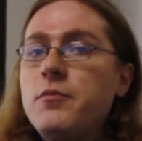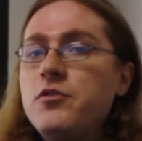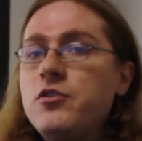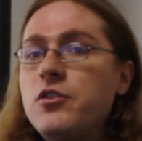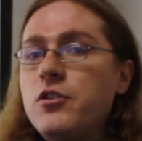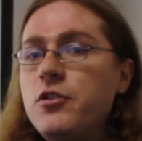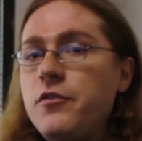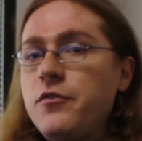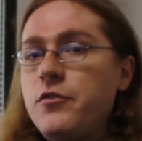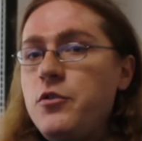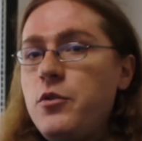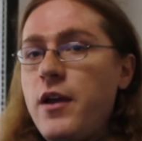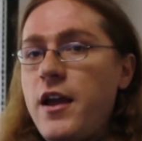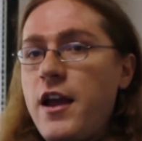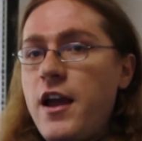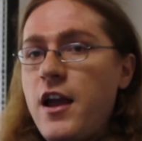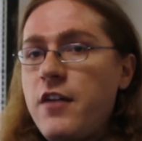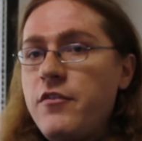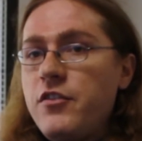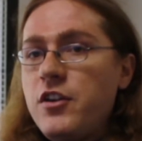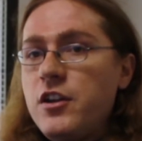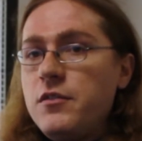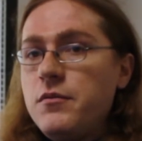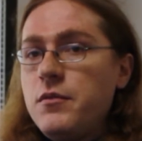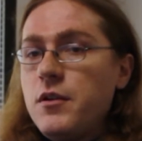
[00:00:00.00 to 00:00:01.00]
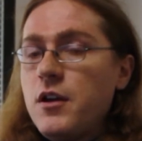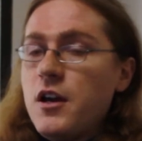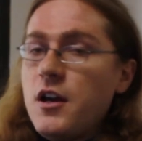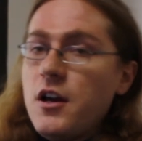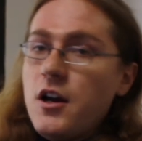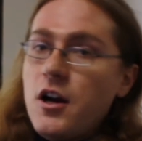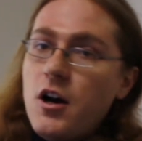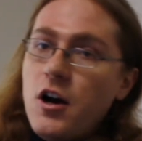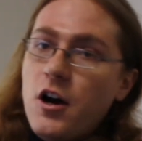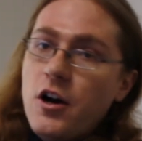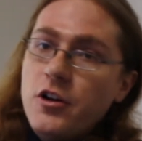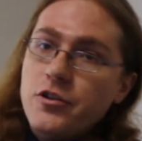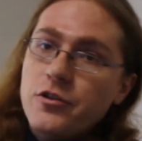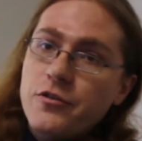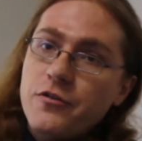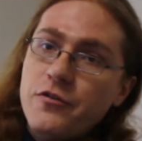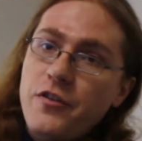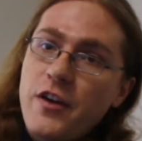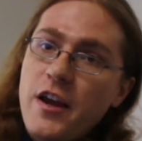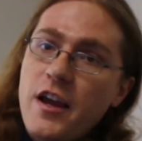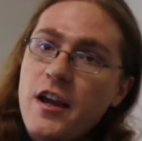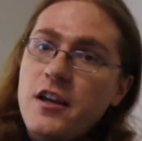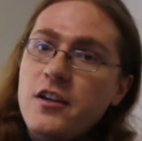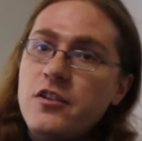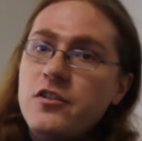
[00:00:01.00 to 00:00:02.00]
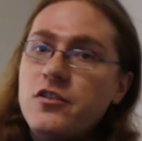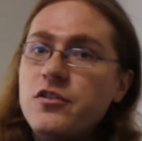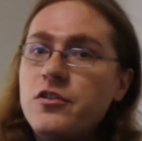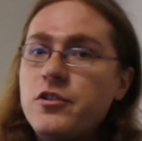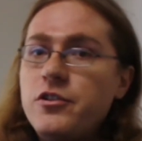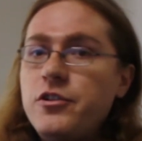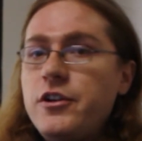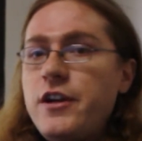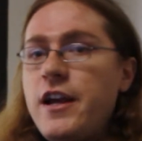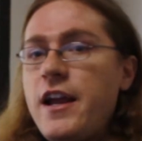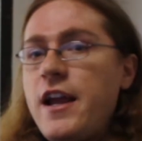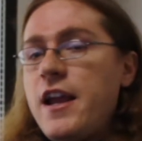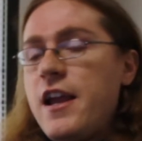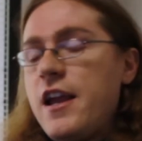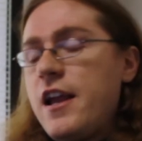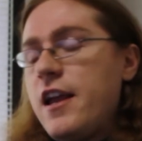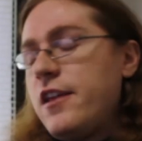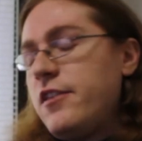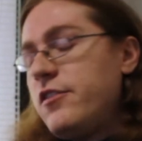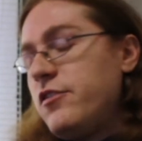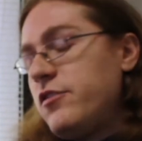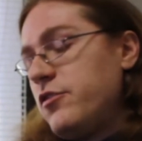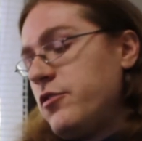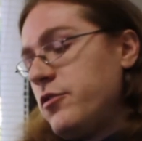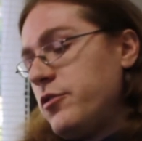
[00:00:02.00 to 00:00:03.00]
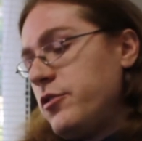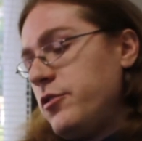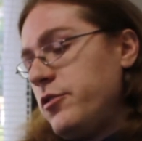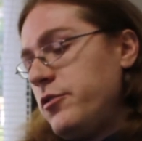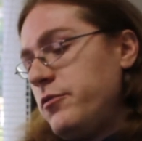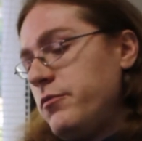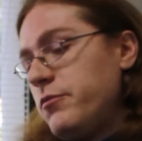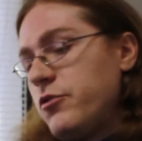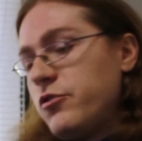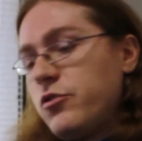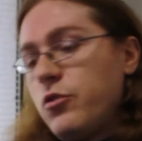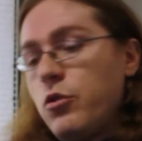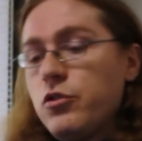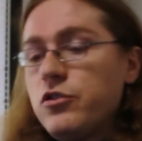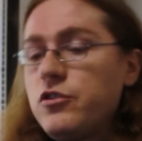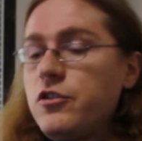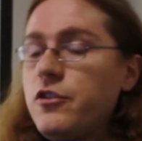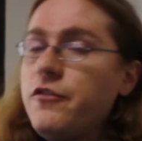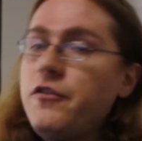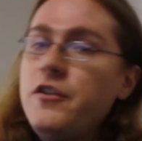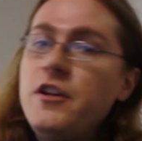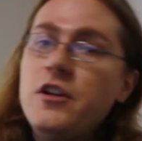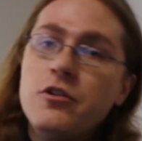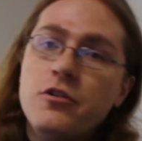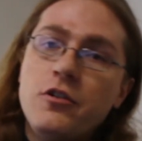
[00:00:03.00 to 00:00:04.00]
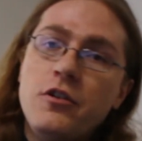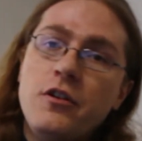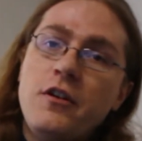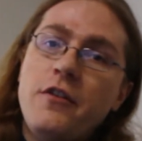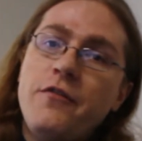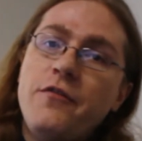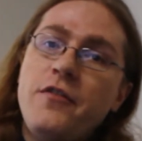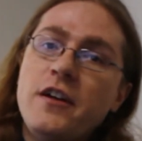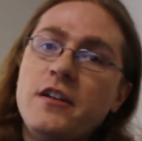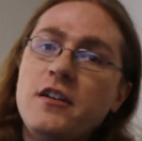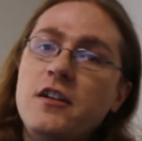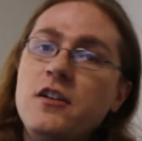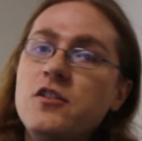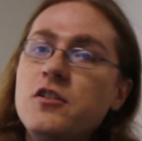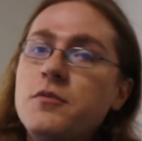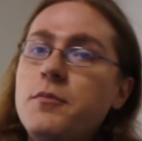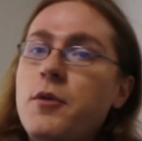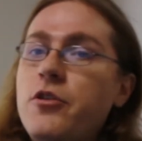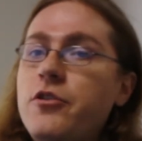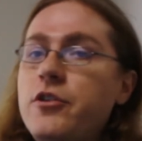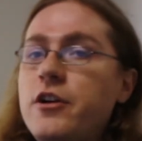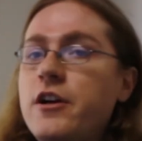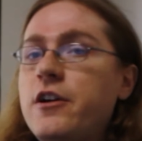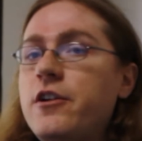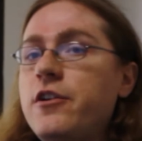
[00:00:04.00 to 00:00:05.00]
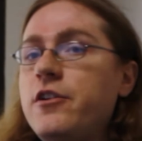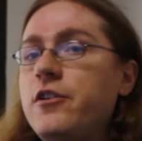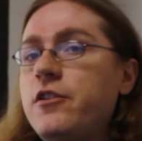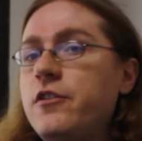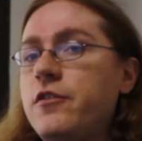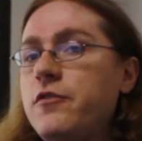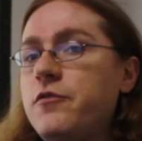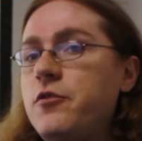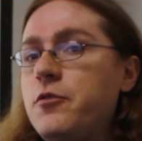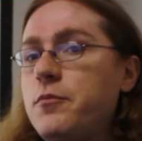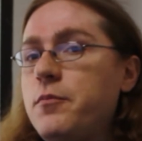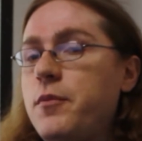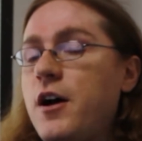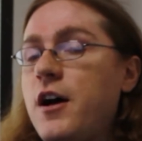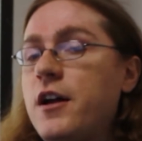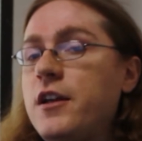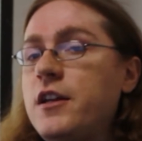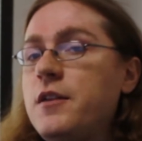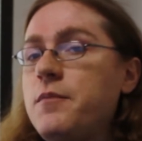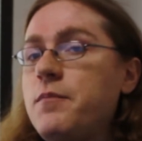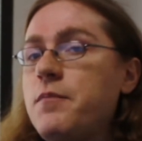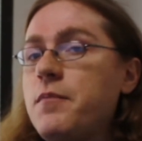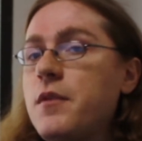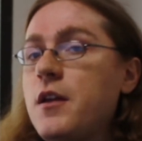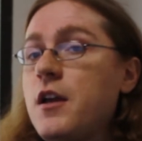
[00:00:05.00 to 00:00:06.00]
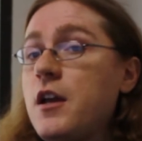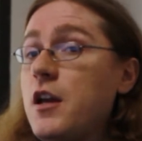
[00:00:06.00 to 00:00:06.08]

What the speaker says: So if you have it on your face or your hands or your soles of your feet are affecting some other area of your body,